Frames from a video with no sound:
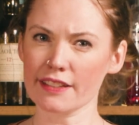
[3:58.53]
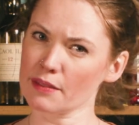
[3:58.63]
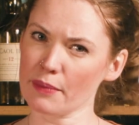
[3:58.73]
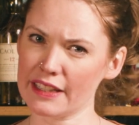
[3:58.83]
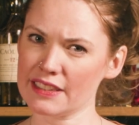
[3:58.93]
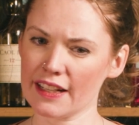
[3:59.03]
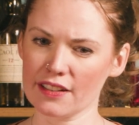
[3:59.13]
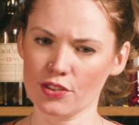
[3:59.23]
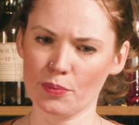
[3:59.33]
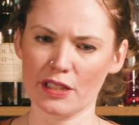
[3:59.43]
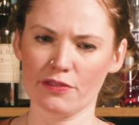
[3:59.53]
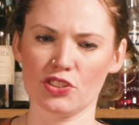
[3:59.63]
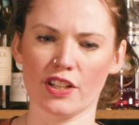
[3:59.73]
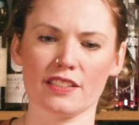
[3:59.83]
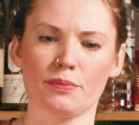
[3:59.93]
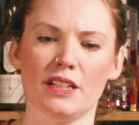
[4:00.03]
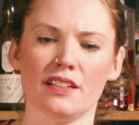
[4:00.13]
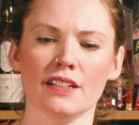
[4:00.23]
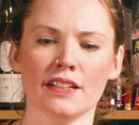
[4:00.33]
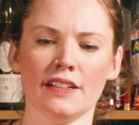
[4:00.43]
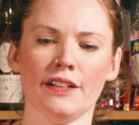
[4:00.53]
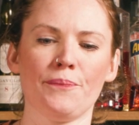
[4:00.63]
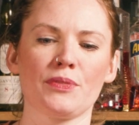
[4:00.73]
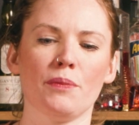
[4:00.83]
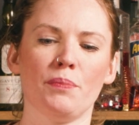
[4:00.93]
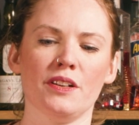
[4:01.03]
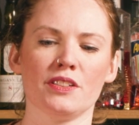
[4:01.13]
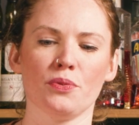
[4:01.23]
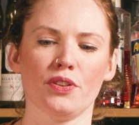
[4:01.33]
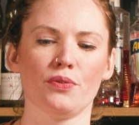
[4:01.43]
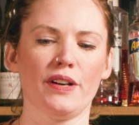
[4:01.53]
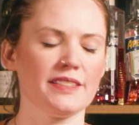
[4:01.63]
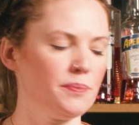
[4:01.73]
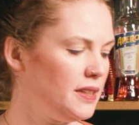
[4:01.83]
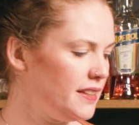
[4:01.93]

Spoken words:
because it might take a little bit of adjustment compared to what the recipe